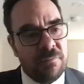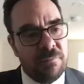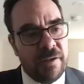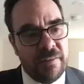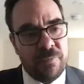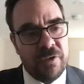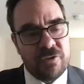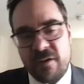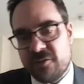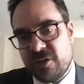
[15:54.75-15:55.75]
by the
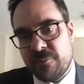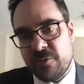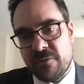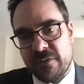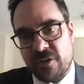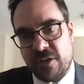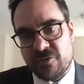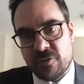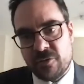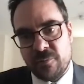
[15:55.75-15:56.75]
pretrial chamber of the
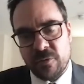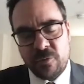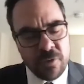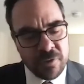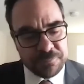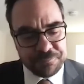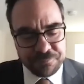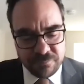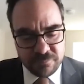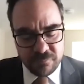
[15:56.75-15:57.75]
International Criminal Court,
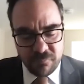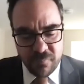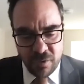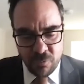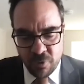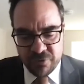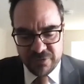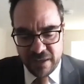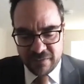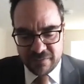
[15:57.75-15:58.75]
was
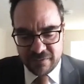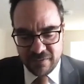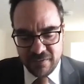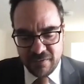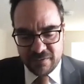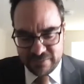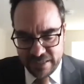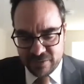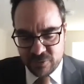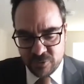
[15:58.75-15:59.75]
that
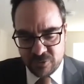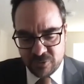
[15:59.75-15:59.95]
statehood